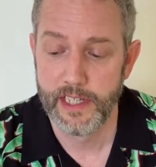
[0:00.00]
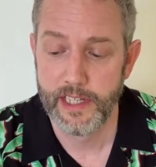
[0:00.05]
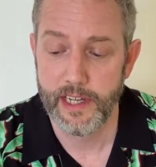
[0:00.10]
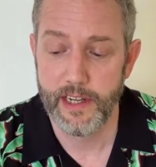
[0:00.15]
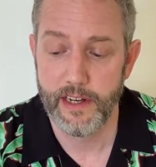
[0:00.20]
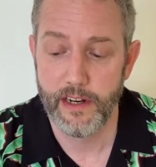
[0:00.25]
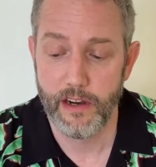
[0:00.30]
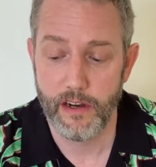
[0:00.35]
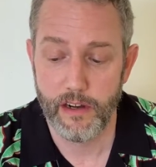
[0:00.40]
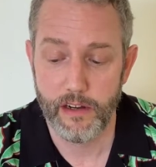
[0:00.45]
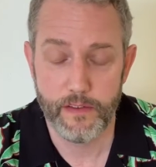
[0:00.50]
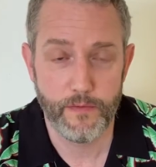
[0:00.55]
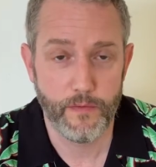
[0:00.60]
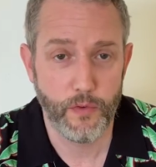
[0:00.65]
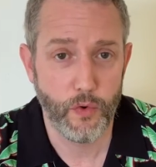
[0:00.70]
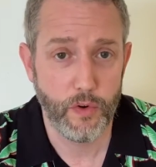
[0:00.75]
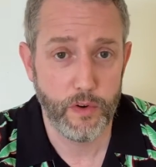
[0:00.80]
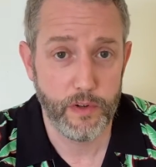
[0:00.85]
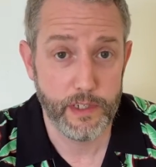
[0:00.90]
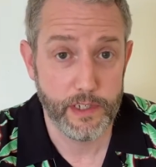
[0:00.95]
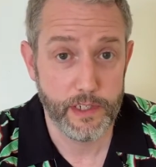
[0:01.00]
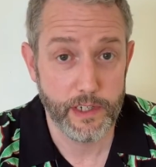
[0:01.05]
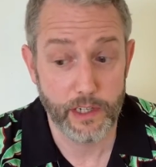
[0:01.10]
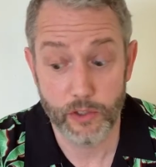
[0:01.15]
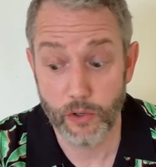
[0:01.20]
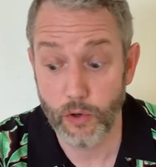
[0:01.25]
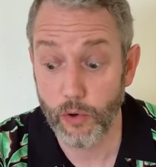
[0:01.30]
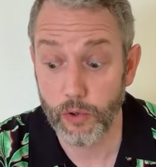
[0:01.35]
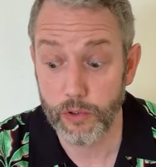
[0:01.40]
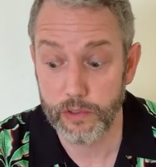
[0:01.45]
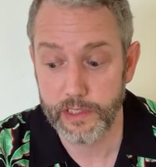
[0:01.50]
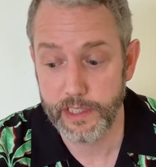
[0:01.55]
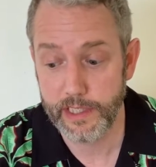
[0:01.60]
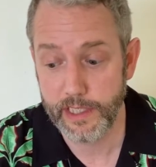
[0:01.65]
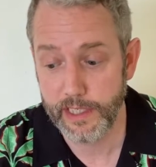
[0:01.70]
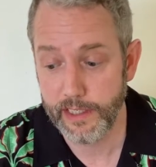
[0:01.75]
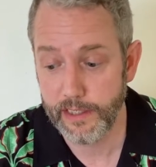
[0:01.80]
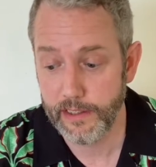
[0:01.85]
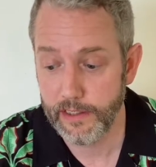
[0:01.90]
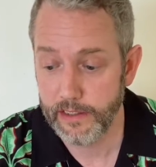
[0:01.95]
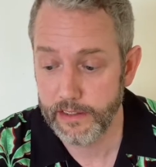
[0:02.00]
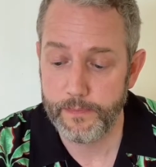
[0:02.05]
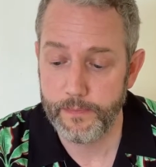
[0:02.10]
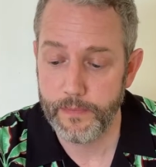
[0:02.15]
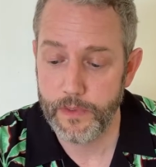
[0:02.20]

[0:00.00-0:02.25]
an envoy, a courtier.